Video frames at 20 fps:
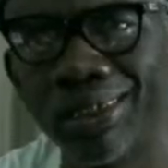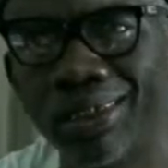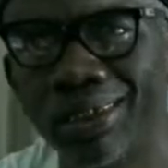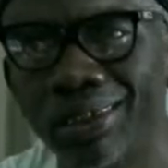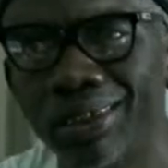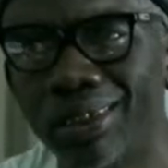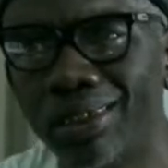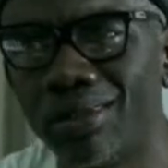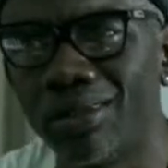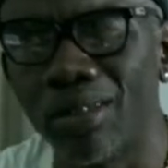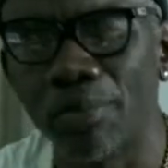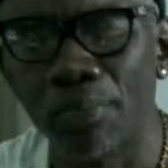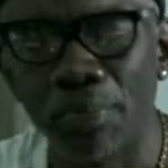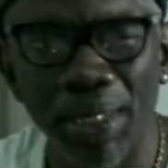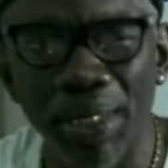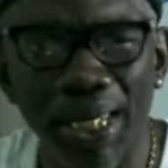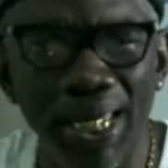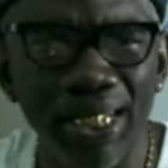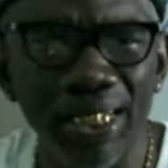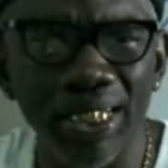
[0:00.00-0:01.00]
the
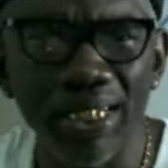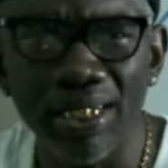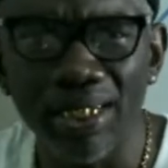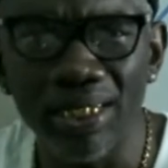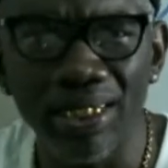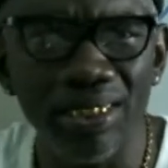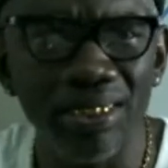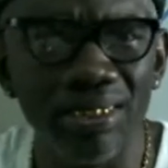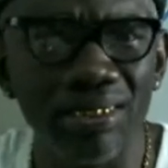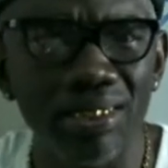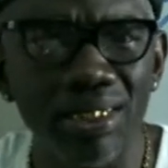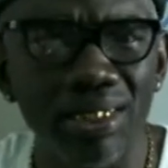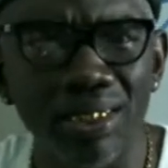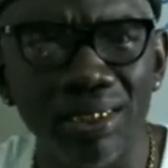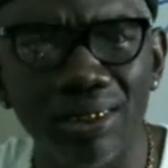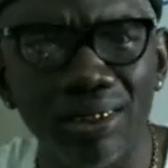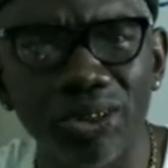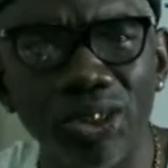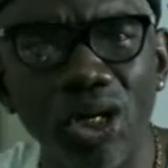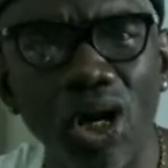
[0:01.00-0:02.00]
pennies
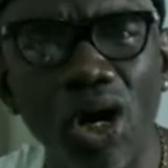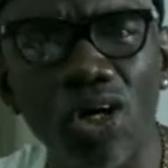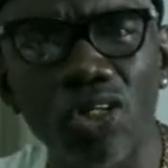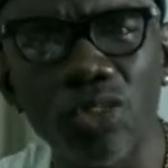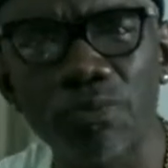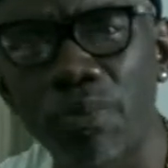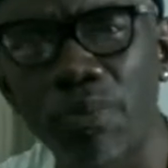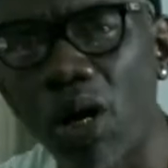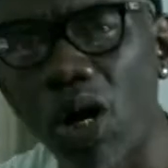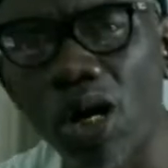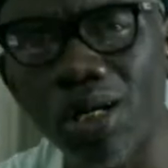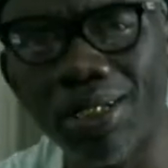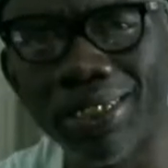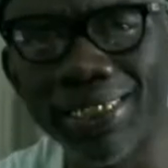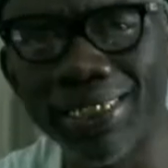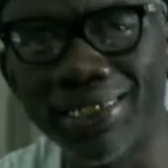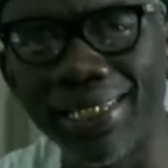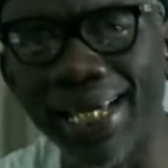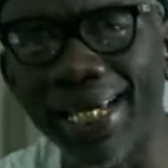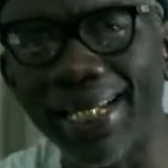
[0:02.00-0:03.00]
and Charles
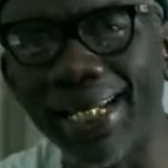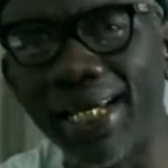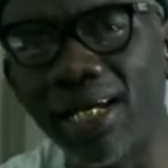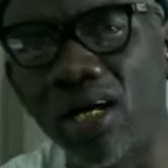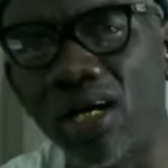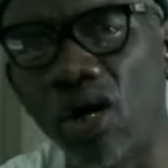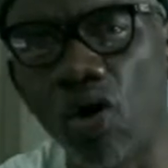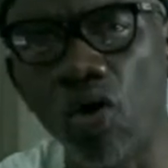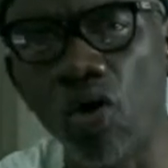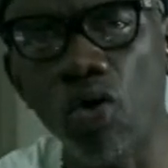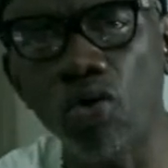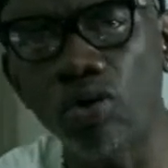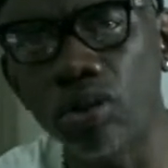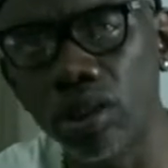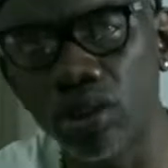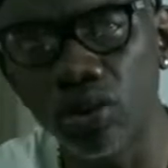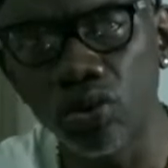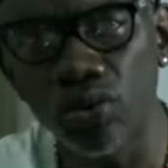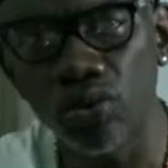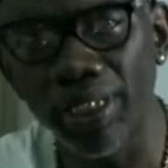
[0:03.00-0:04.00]
Barkley's. They had like a whole
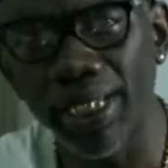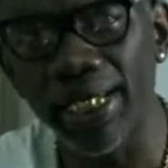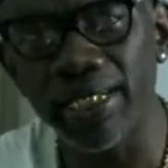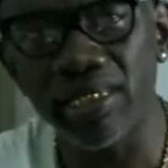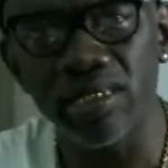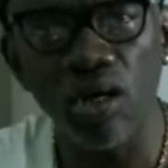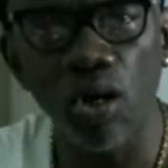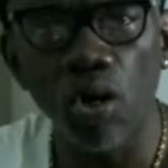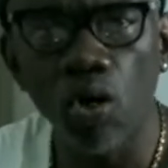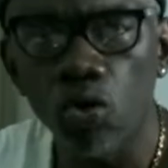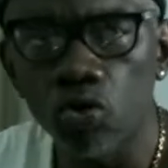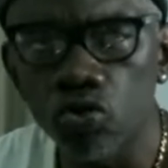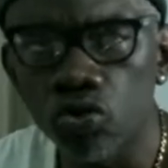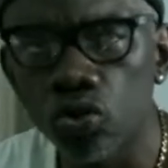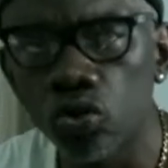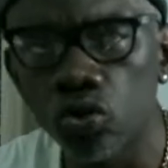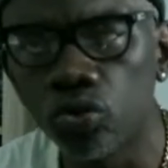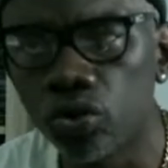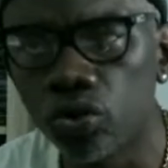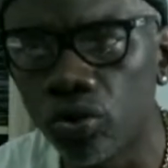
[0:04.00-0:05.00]
little case of old
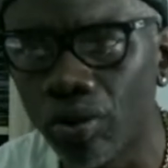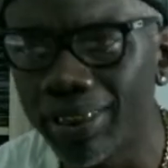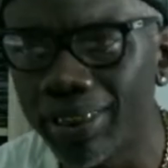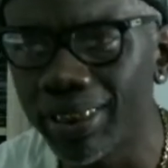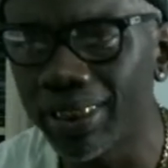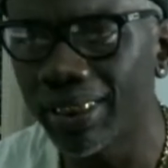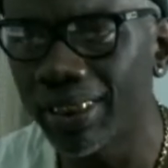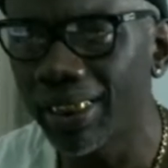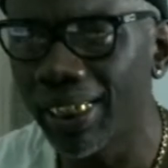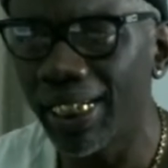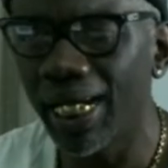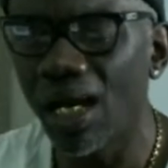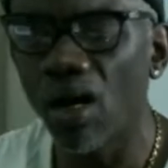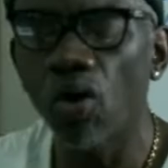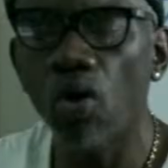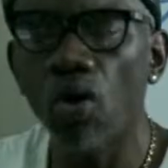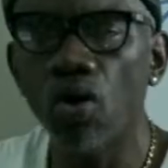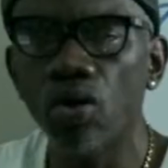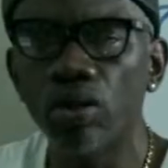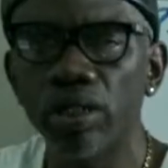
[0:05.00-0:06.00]
school joints. And then they
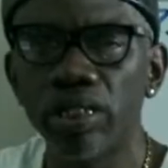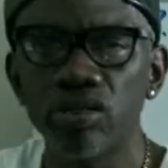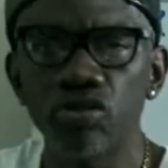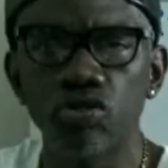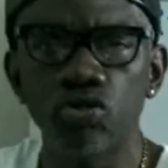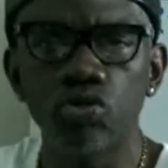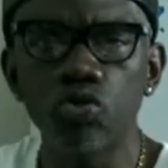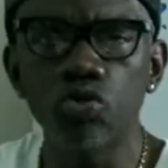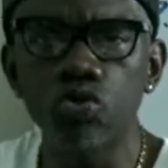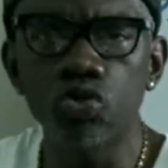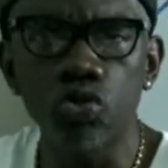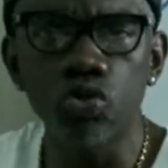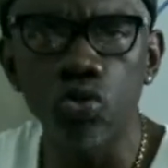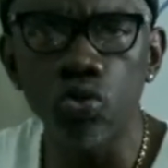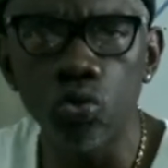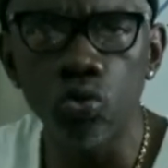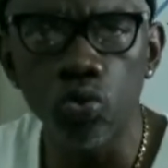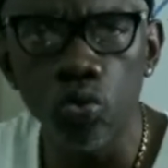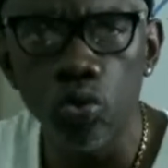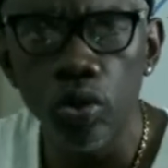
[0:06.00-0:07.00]
got all these new
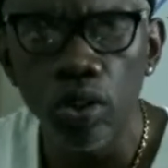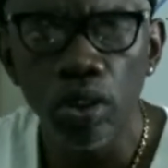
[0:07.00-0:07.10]
school,